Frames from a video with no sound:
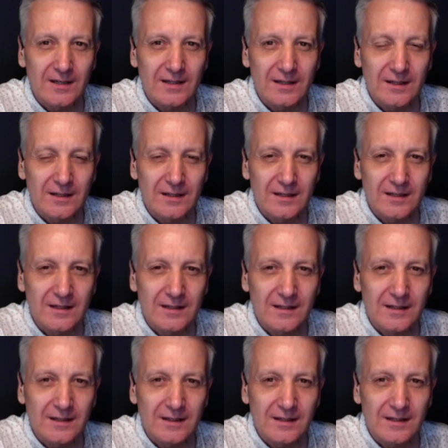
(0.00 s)

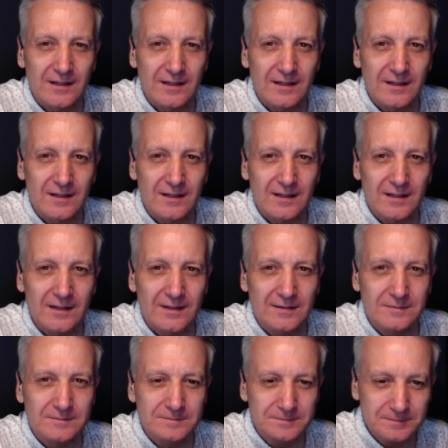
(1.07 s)

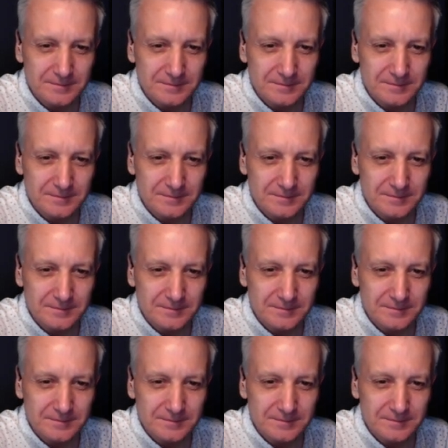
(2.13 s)
(not speaking)